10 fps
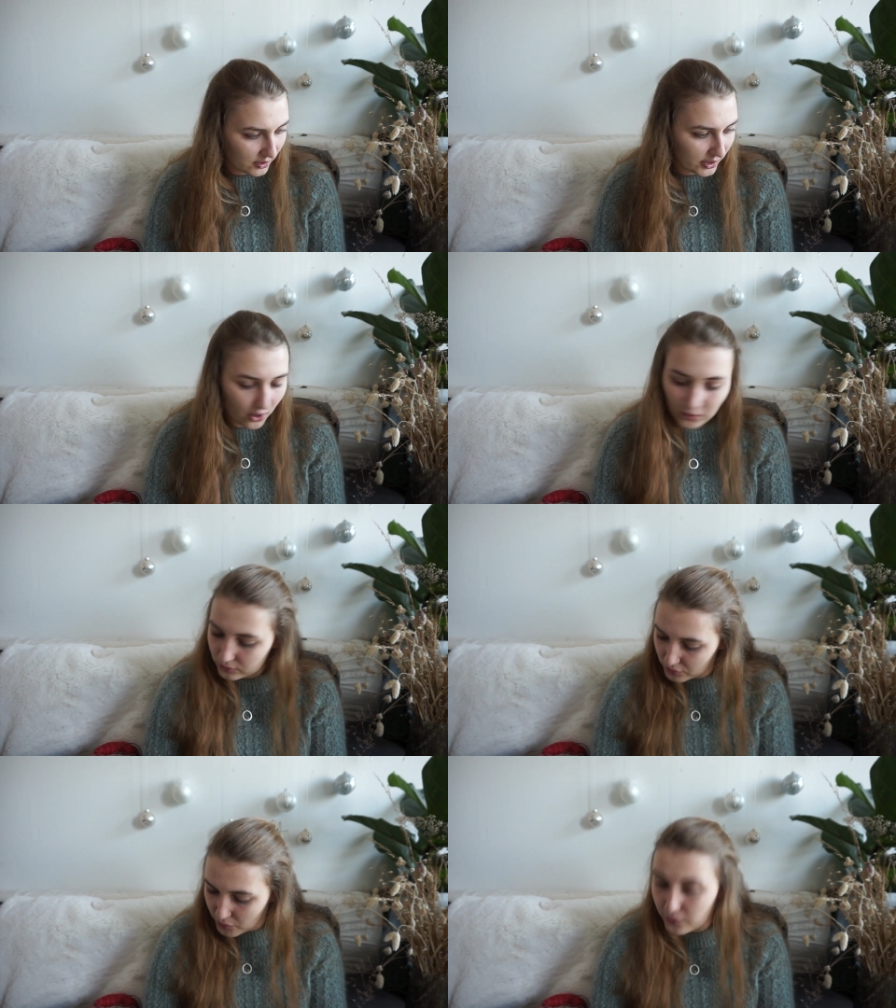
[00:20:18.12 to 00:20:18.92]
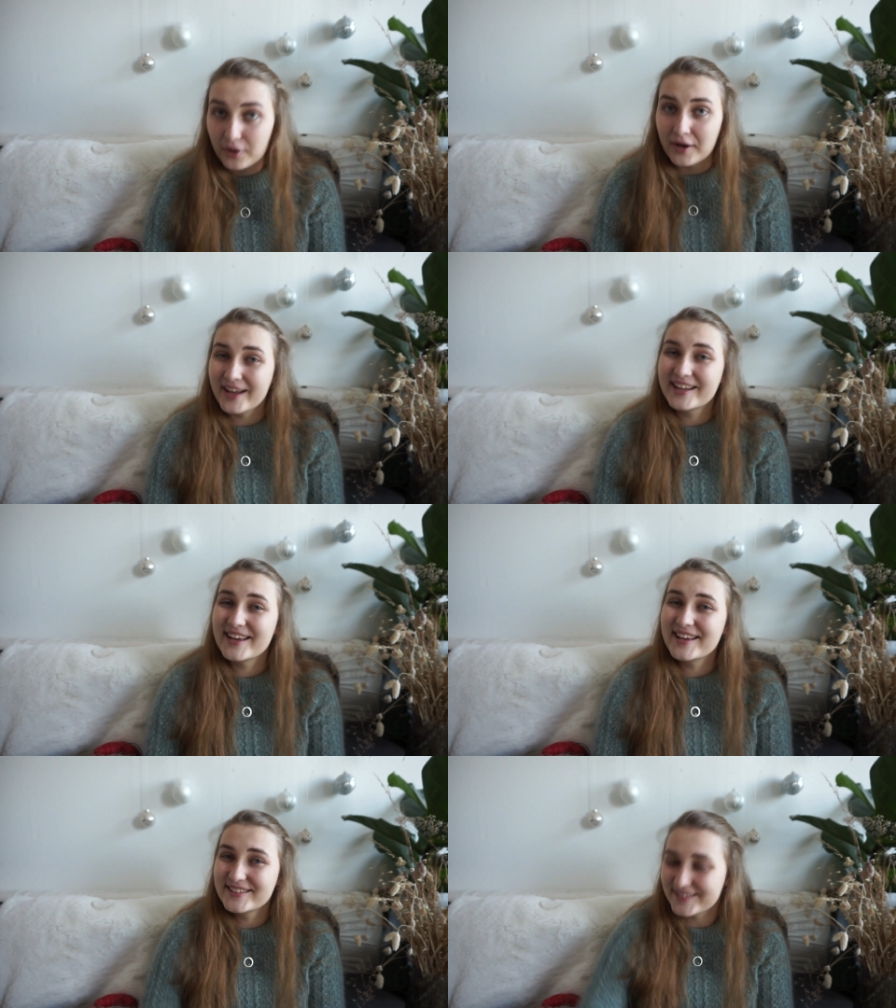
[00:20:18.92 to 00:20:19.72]
go to I
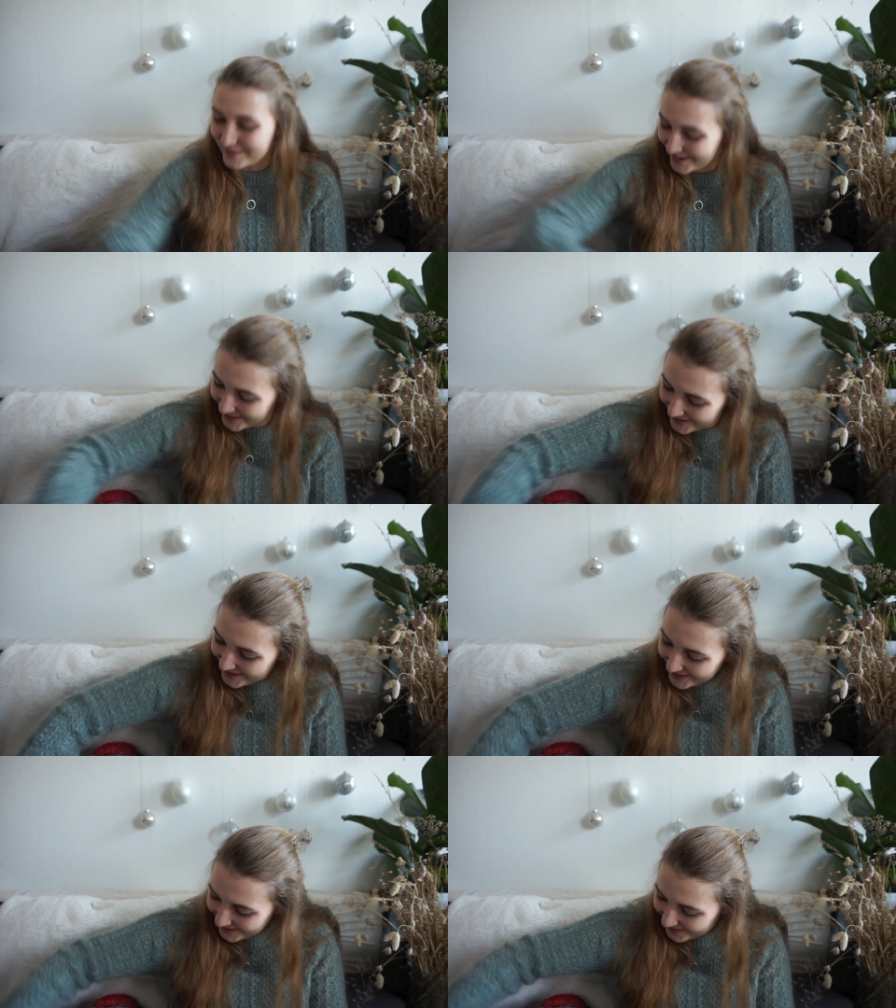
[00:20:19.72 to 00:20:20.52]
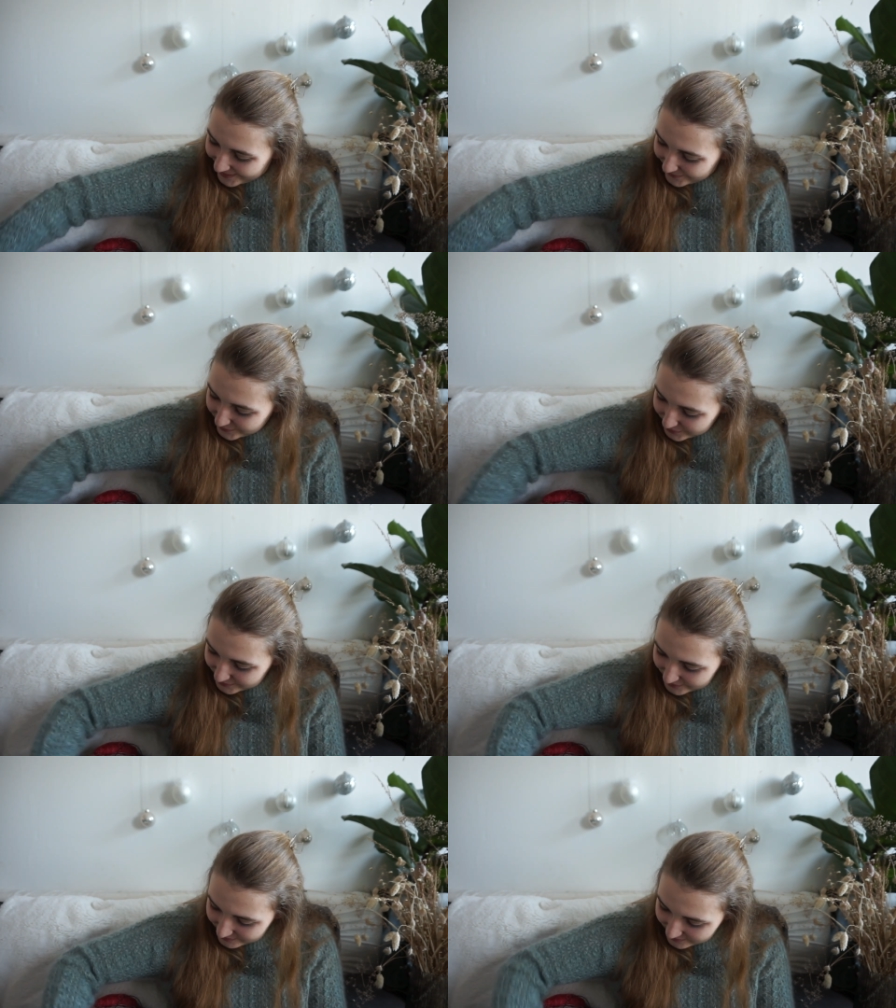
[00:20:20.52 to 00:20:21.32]
guess my
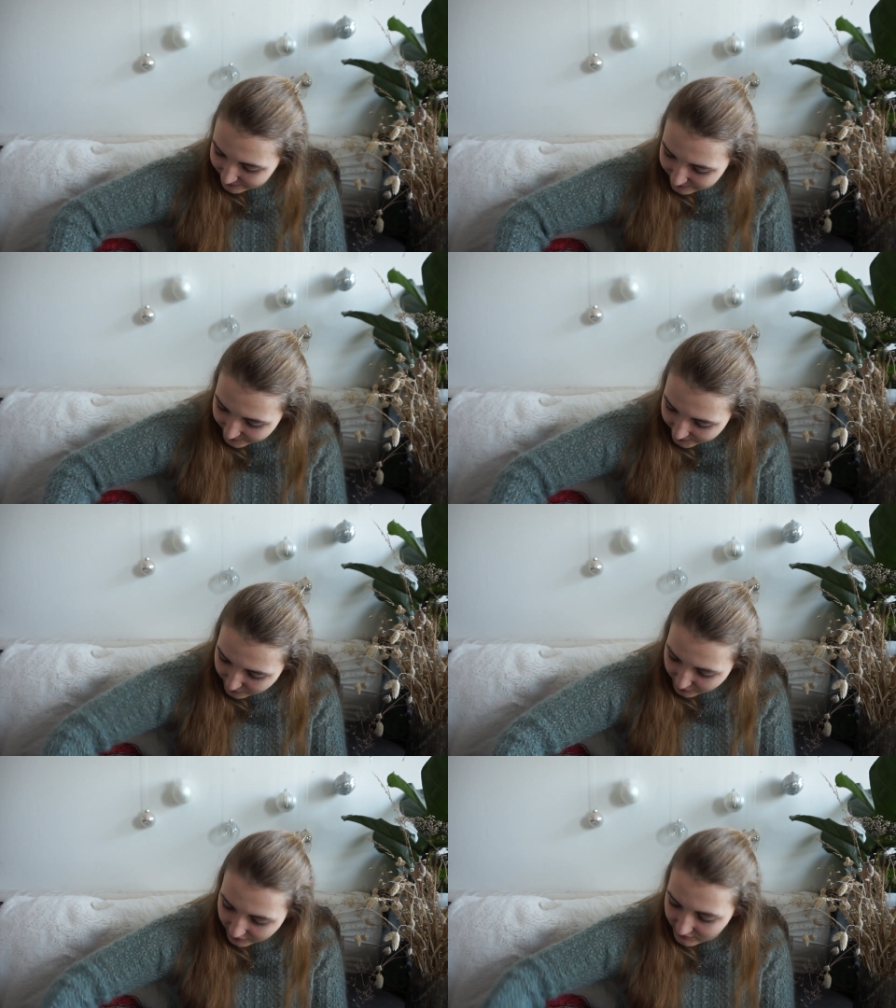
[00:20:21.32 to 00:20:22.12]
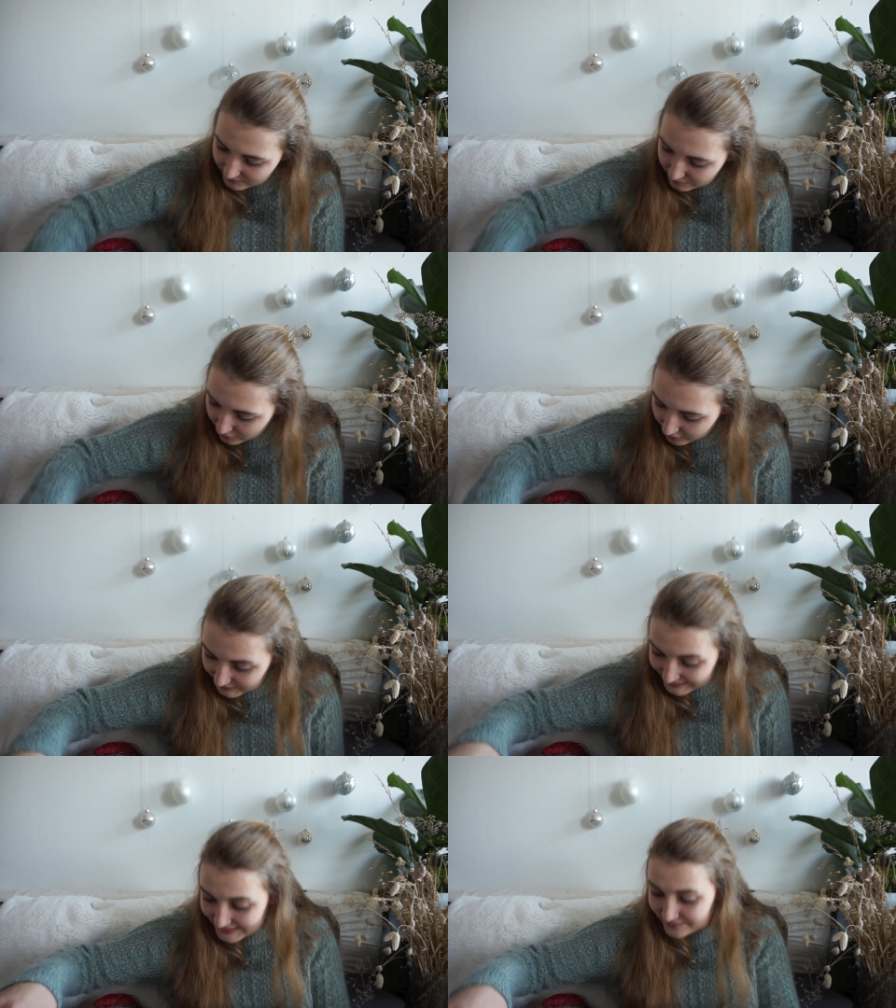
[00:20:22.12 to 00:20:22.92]
first work in
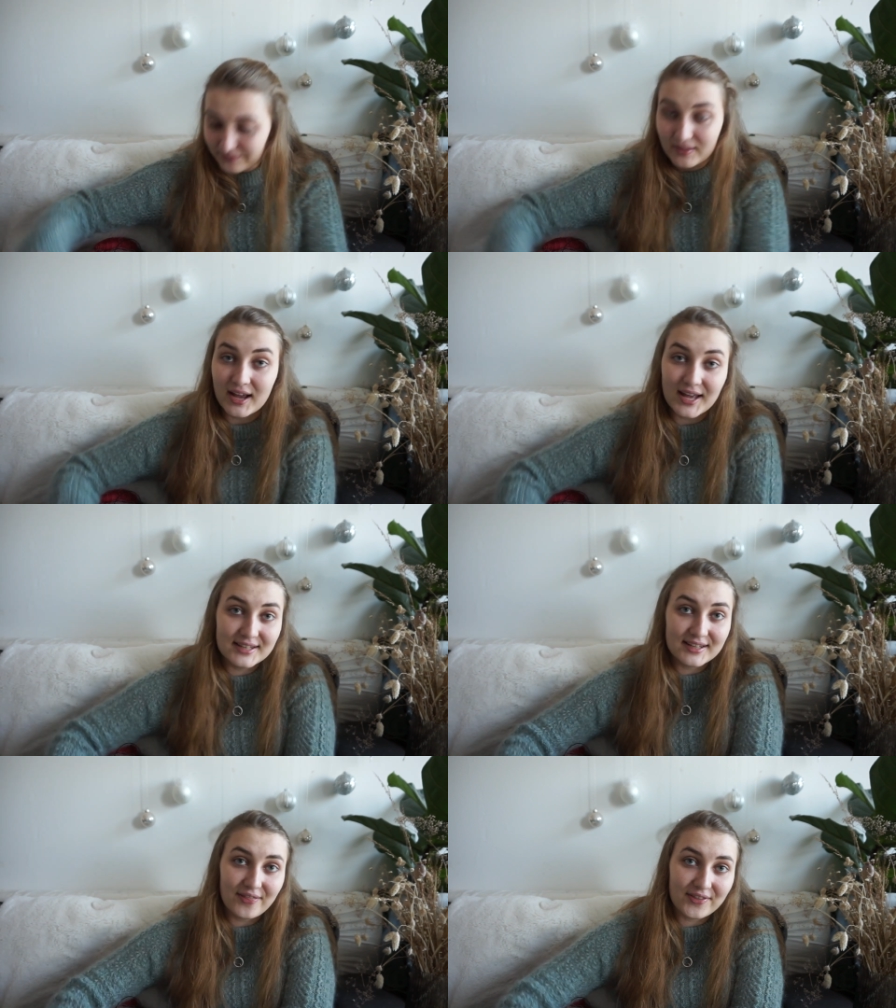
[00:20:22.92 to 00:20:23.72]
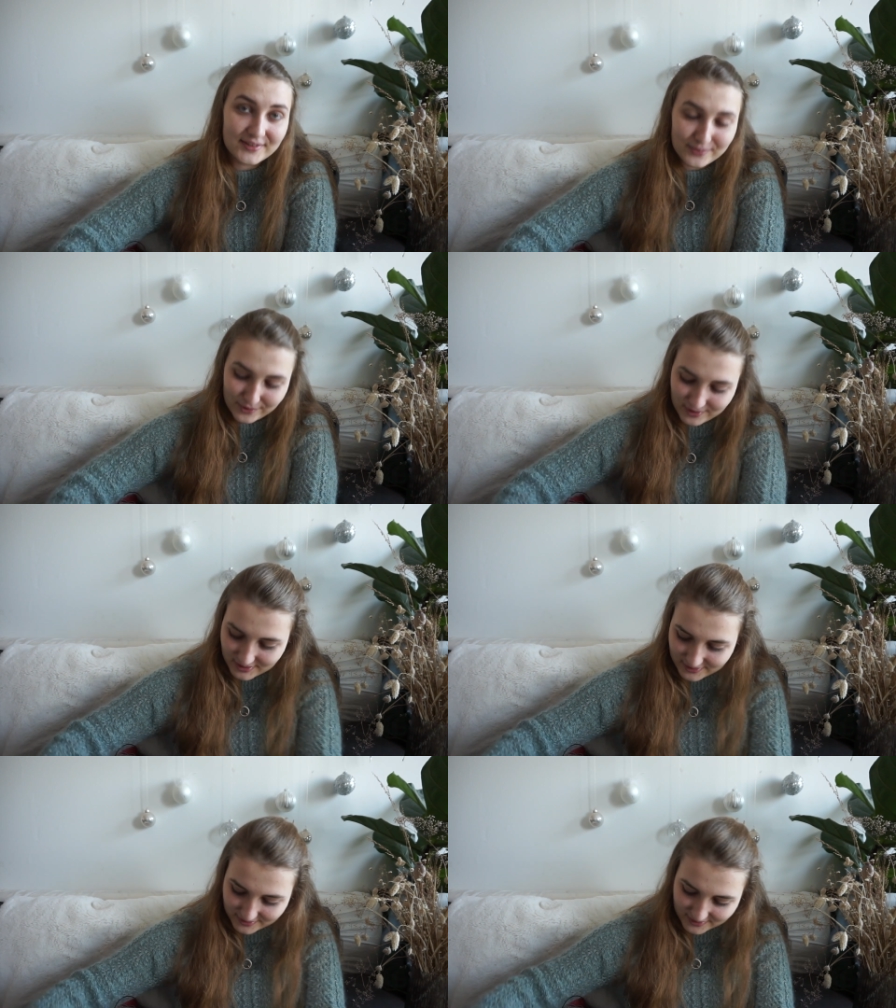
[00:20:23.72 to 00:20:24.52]
progress, and this one
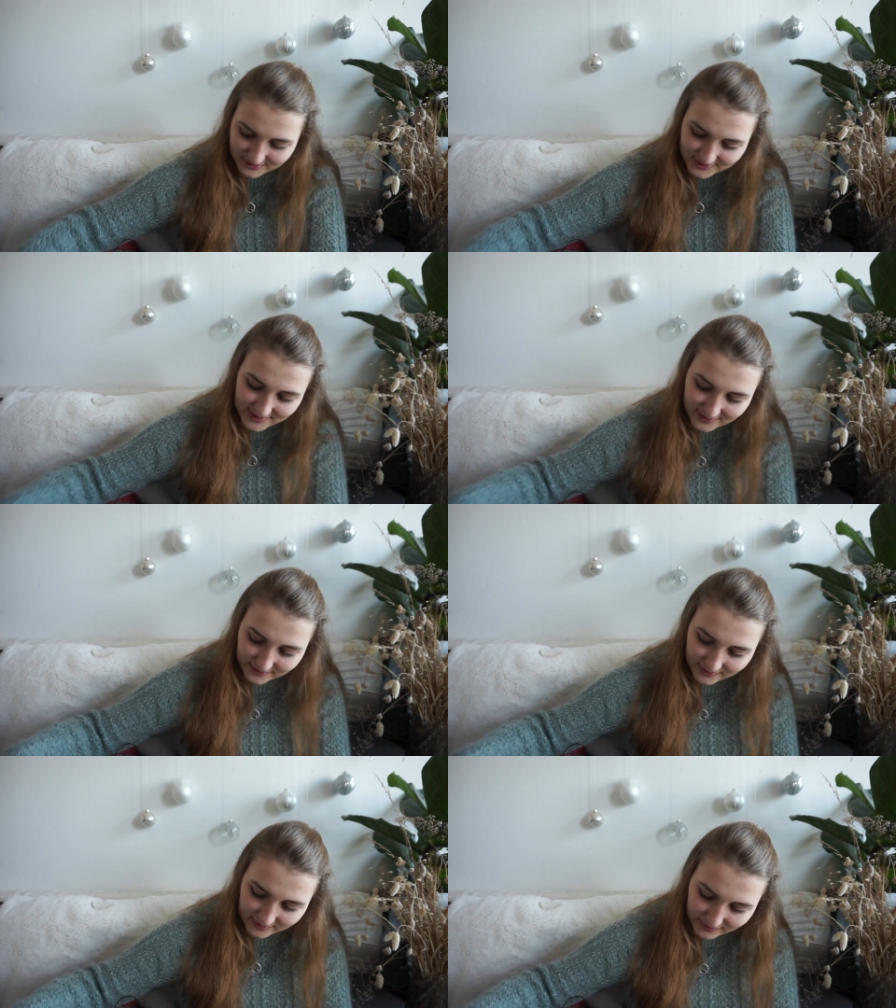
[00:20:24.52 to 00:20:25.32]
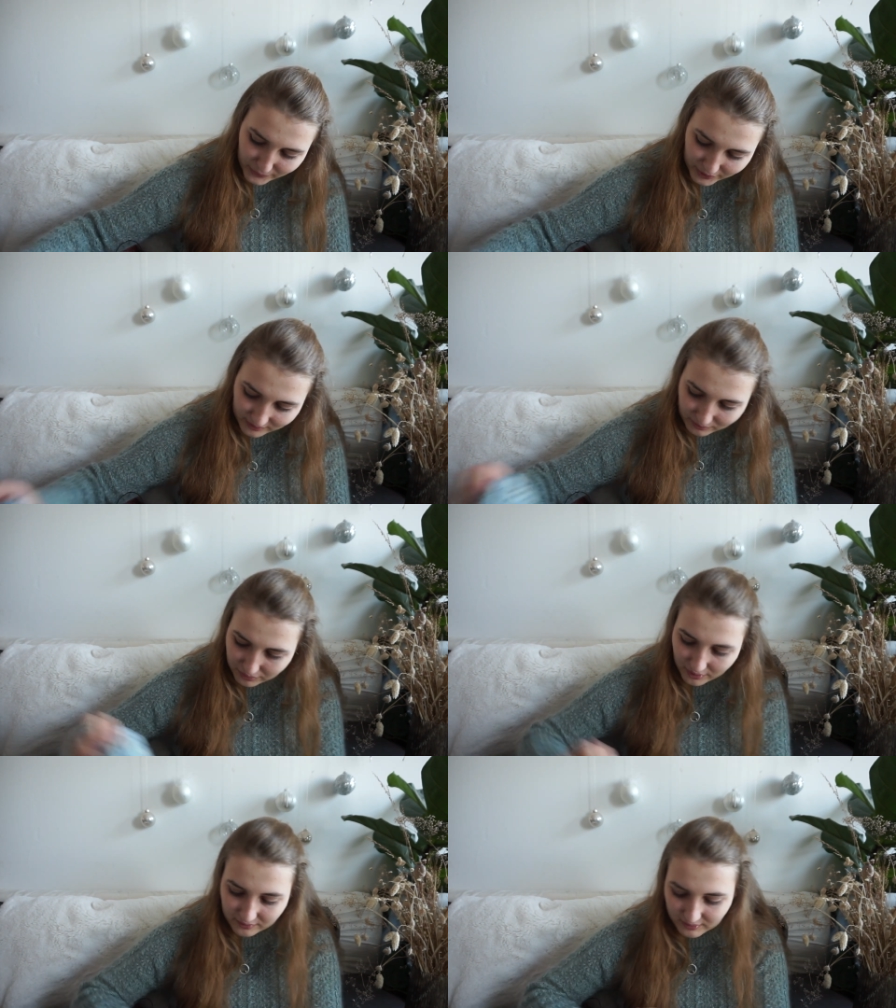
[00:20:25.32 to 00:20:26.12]
is still a work in
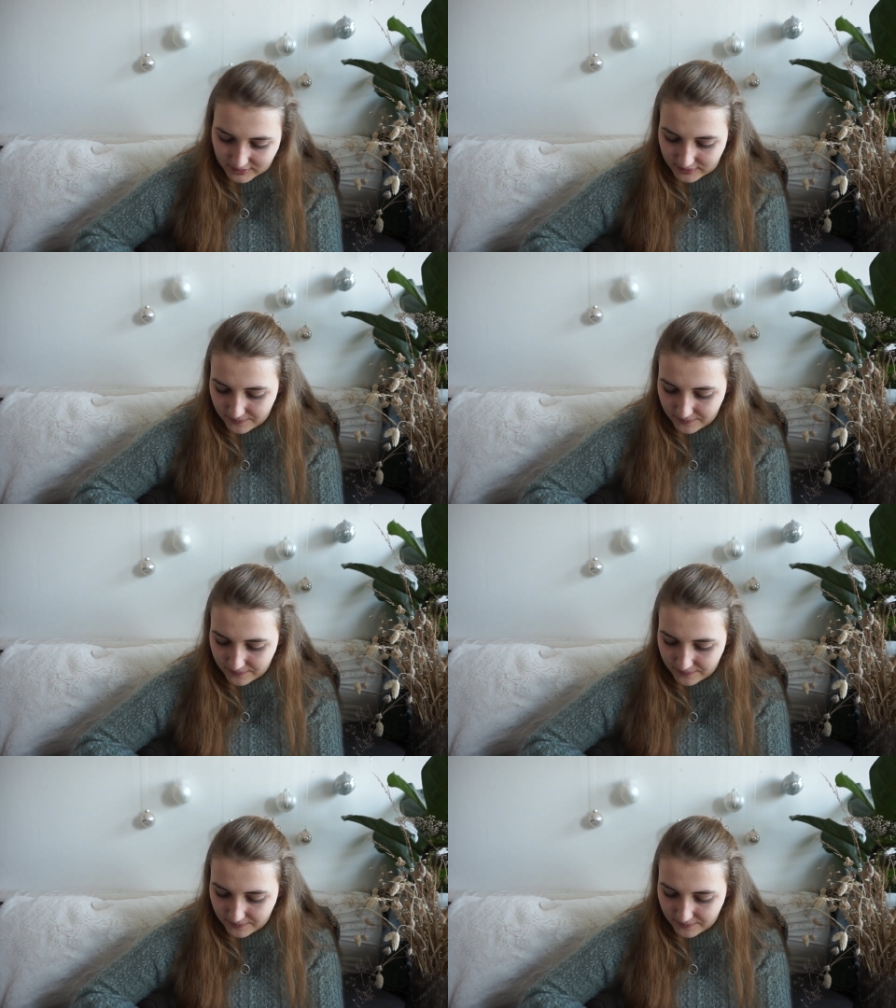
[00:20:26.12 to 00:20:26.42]
progress